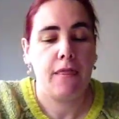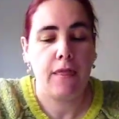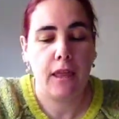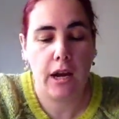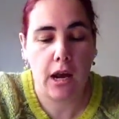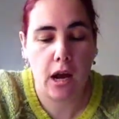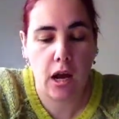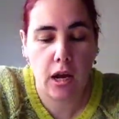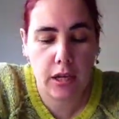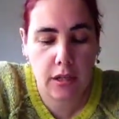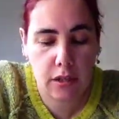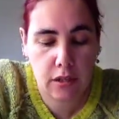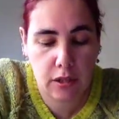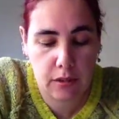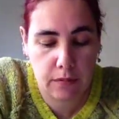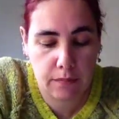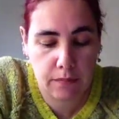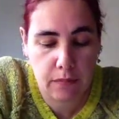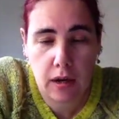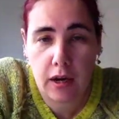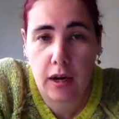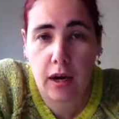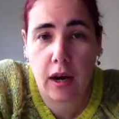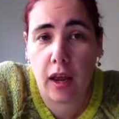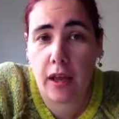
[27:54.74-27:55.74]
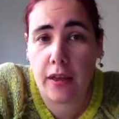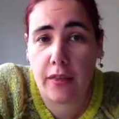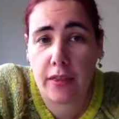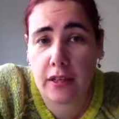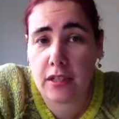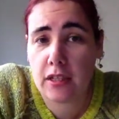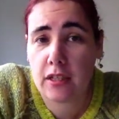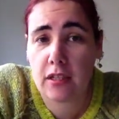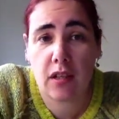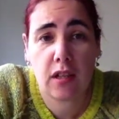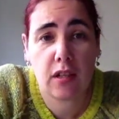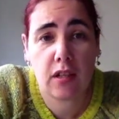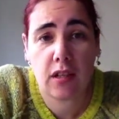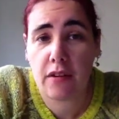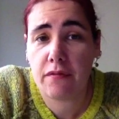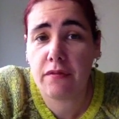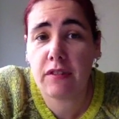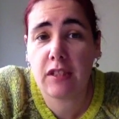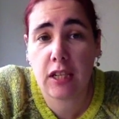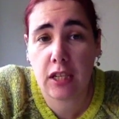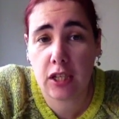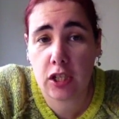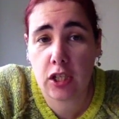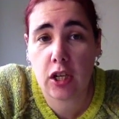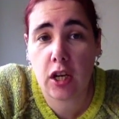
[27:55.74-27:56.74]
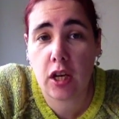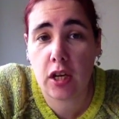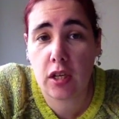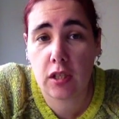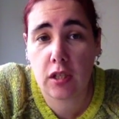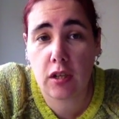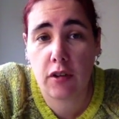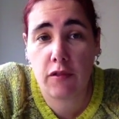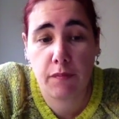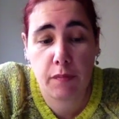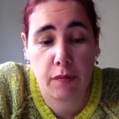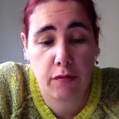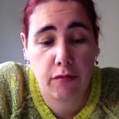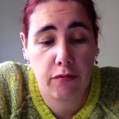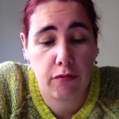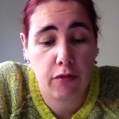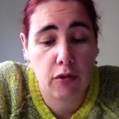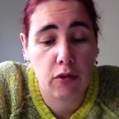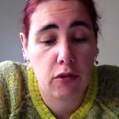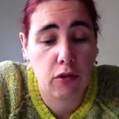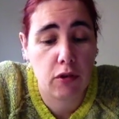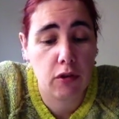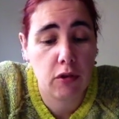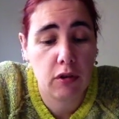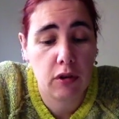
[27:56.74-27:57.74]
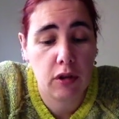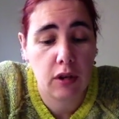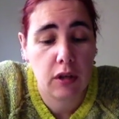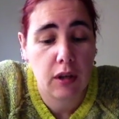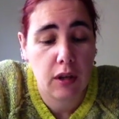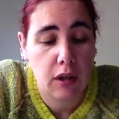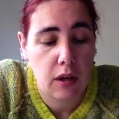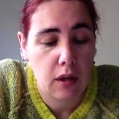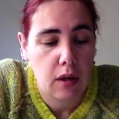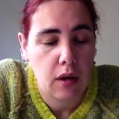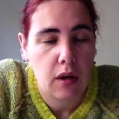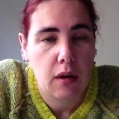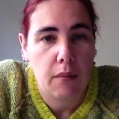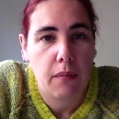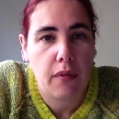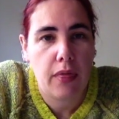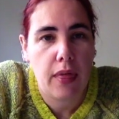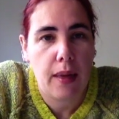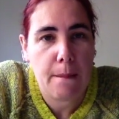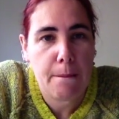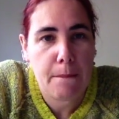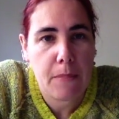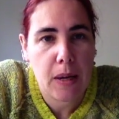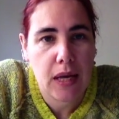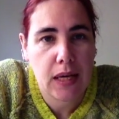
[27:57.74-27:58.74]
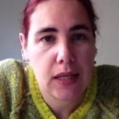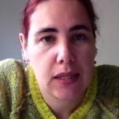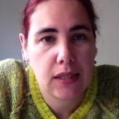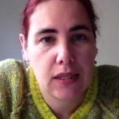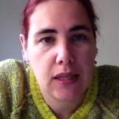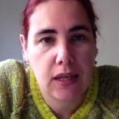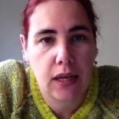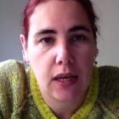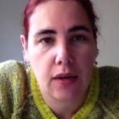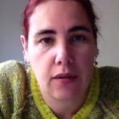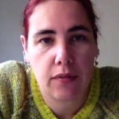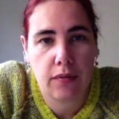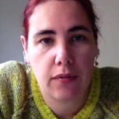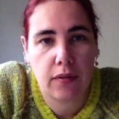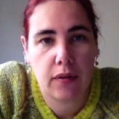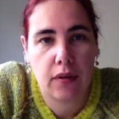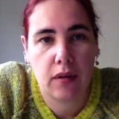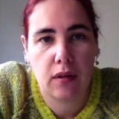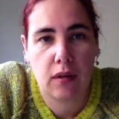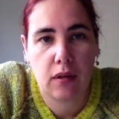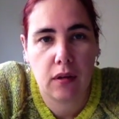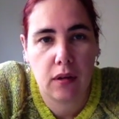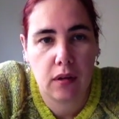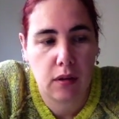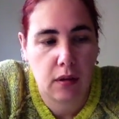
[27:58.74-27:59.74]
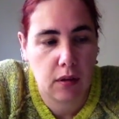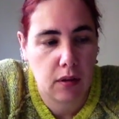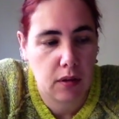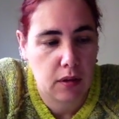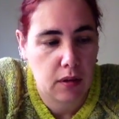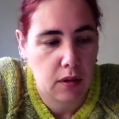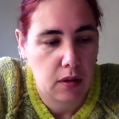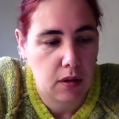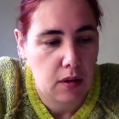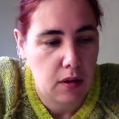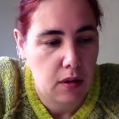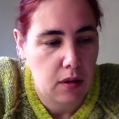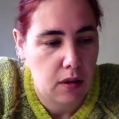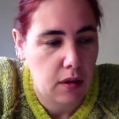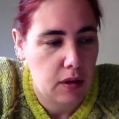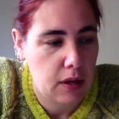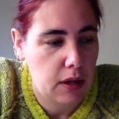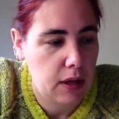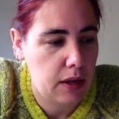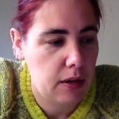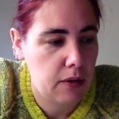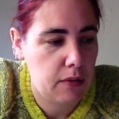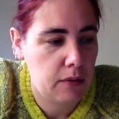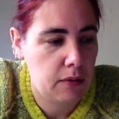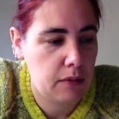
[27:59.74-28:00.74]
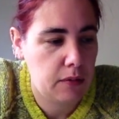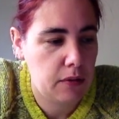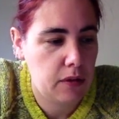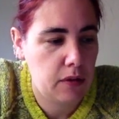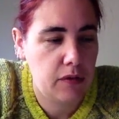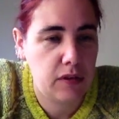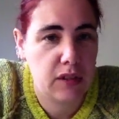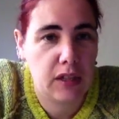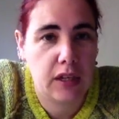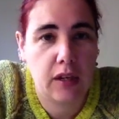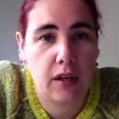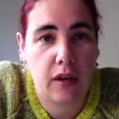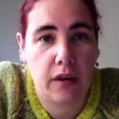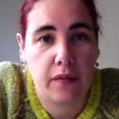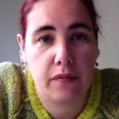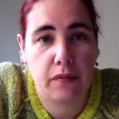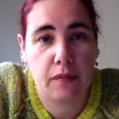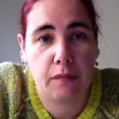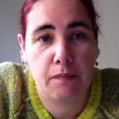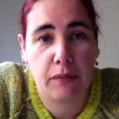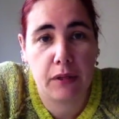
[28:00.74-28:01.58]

They're nice. I like their designs. I've stitched her stuff before, but they're massive. Now, you've seen I